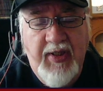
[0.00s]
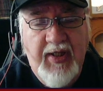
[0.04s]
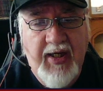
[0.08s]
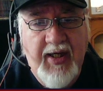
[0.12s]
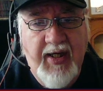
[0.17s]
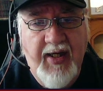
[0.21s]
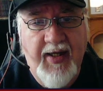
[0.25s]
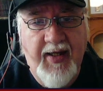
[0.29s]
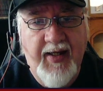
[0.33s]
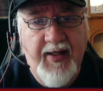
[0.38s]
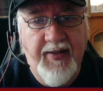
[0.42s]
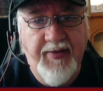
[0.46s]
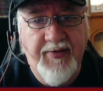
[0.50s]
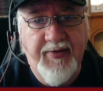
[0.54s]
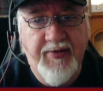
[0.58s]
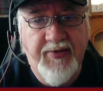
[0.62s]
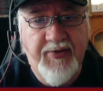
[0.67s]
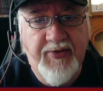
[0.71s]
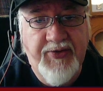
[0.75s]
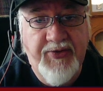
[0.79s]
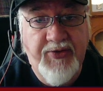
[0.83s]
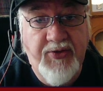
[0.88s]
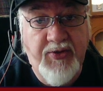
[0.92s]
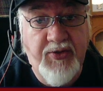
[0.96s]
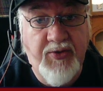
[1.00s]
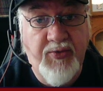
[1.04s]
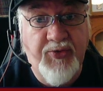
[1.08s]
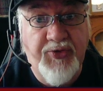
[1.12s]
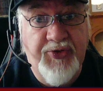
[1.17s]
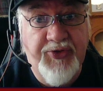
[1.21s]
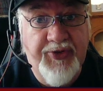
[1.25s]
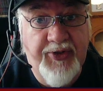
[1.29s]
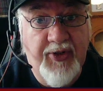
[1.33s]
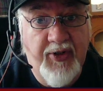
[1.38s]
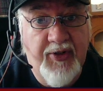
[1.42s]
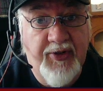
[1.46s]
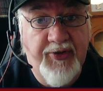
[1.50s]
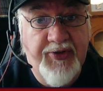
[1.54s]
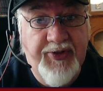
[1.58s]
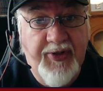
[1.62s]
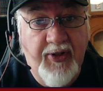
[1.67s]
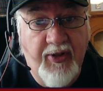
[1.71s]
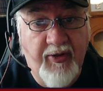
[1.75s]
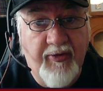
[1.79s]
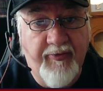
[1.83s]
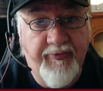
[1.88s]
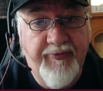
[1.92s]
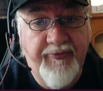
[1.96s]
and you start
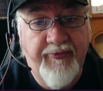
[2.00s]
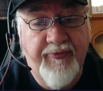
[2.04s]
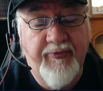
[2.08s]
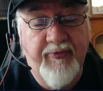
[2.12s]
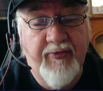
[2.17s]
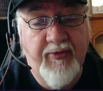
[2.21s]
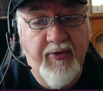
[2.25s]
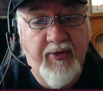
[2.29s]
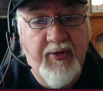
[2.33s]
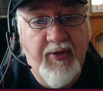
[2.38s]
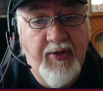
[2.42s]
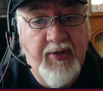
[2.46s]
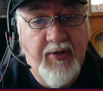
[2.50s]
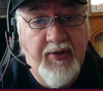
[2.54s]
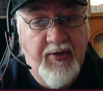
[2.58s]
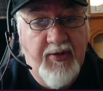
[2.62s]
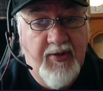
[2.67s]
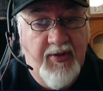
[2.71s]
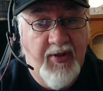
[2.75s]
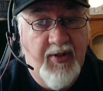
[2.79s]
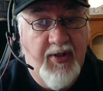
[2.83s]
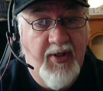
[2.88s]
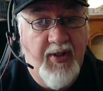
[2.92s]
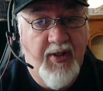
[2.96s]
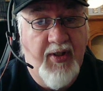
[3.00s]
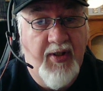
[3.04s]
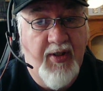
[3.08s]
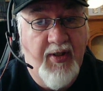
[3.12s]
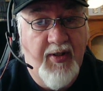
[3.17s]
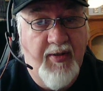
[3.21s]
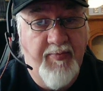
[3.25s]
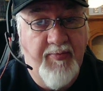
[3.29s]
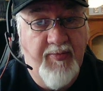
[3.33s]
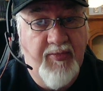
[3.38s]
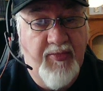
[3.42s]
off. I